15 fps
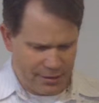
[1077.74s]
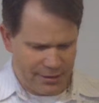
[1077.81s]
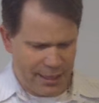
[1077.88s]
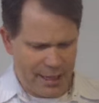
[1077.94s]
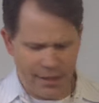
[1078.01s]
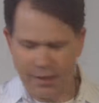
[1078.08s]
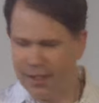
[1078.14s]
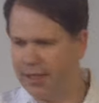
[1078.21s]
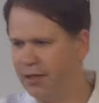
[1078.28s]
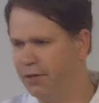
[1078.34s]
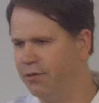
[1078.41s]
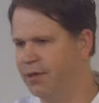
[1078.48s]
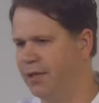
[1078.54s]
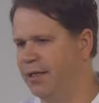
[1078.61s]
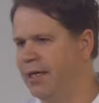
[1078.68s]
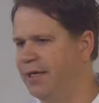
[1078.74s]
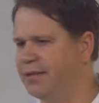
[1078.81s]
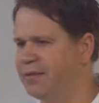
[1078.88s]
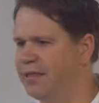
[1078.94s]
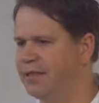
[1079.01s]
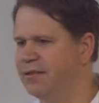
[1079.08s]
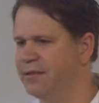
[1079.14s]
Saying thank you
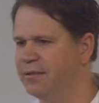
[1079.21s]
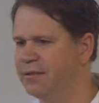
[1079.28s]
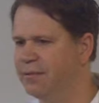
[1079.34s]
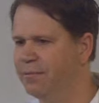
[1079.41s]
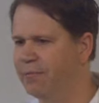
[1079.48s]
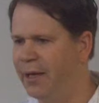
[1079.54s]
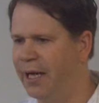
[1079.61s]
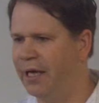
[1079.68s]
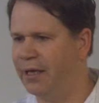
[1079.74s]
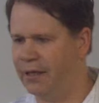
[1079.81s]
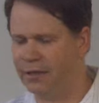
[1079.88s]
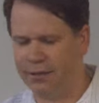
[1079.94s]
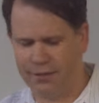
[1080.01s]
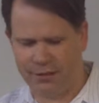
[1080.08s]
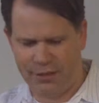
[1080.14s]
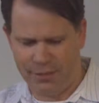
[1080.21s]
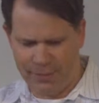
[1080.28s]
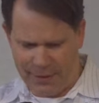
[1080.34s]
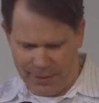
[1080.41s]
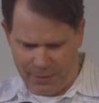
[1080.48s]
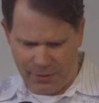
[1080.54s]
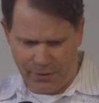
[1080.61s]
connects us back to
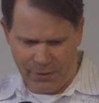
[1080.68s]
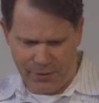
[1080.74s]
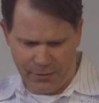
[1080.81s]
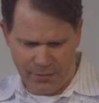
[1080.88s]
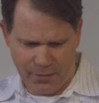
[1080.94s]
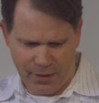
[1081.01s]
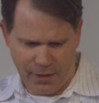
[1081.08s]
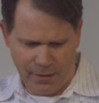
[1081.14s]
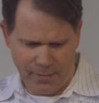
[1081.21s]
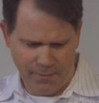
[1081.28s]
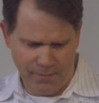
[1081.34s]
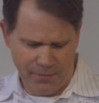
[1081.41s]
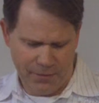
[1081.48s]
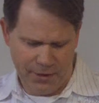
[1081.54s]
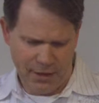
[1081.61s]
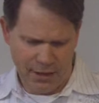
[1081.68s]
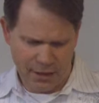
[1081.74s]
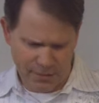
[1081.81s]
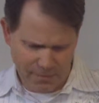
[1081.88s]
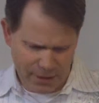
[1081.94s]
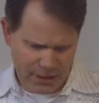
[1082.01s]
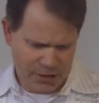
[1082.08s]
people.
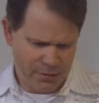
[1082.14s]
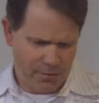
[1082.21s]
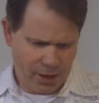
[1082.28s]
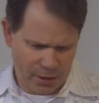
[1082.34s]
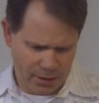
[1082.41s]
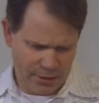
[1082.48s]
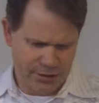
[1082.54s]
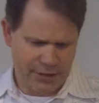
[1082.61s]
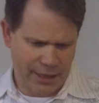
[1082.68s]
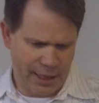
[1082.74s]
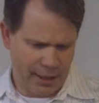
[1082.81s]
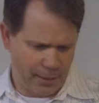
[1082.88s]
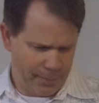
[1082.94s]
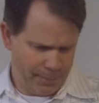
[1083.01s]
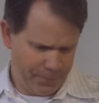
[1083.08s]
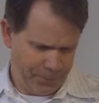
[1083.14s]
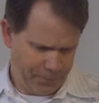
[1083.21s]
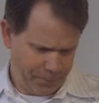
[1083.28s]
Much smaller scale.